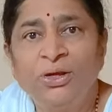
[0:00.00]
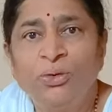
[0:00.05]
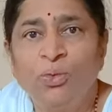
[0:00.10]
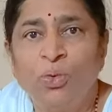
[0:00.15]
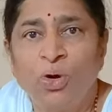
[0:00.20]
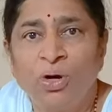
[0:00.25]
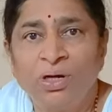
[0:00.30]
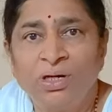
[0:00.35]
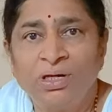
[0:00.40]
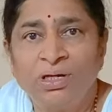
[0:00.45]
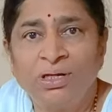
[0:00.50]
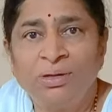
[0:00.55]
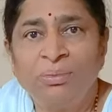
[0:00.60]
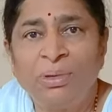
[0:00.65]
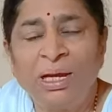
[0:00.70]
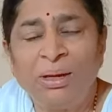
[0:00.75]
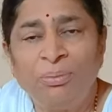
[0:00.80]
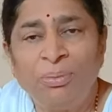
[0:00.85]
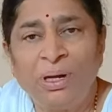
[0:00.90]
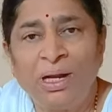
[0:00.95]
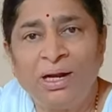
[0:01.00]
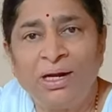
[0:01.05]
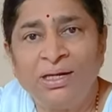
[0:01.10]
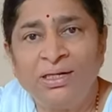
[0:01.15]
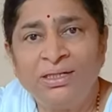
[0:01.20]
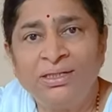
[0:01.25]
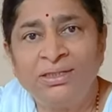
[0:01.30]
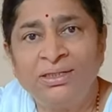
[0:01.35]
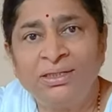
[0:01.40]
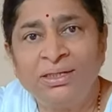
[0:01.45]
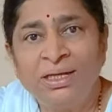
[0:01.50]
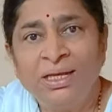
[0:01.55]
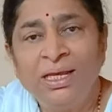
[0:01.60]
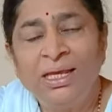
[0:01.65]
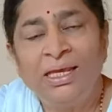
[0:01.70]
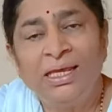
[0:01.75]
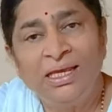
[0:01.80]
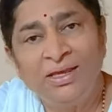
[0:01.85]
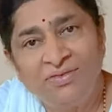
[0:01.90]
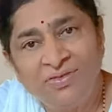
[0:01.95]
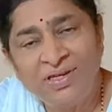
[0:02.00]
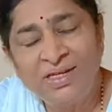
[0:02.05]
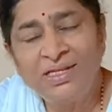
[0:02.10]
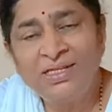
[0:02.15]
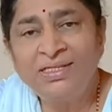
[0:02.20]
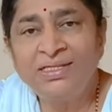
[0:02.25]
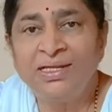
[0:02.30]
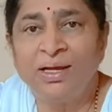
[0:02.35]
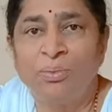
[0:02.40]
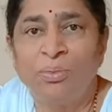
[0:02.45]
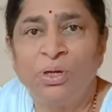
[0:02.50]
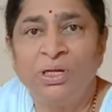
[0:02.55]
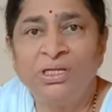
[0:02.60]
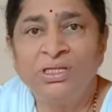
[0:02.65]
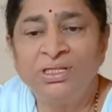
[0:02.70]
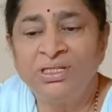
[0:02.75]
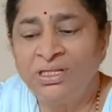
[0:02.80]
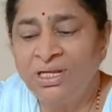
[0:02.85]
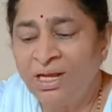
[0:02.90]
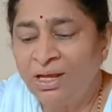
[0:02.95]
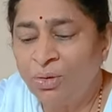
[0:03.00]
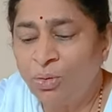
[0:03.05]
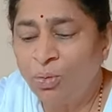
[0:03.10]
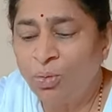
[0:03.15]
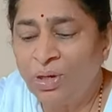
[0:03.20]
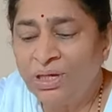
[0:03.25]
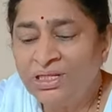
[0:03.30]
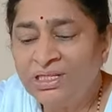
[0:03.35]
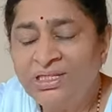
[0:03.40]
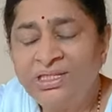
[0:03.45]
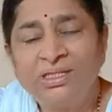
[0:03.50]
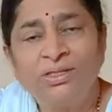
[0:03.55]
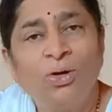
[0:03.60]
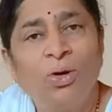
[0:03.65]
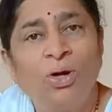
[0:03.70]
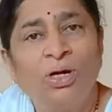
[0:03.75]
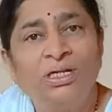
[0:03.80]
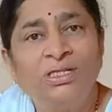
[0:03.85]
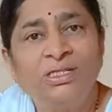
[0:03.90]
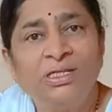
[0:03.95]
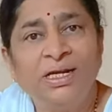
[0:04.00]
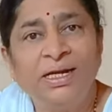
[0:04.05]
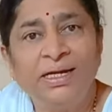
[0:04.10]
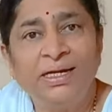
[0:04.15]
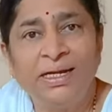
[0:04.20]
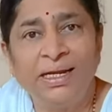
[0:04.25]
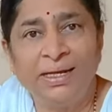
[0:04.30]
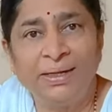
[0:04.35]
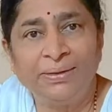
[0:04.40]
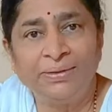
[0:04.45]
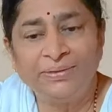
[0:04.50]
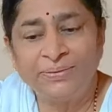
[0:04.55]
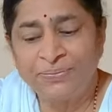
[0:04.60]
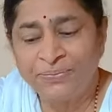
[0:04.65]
water my plants even in summers once alternate day.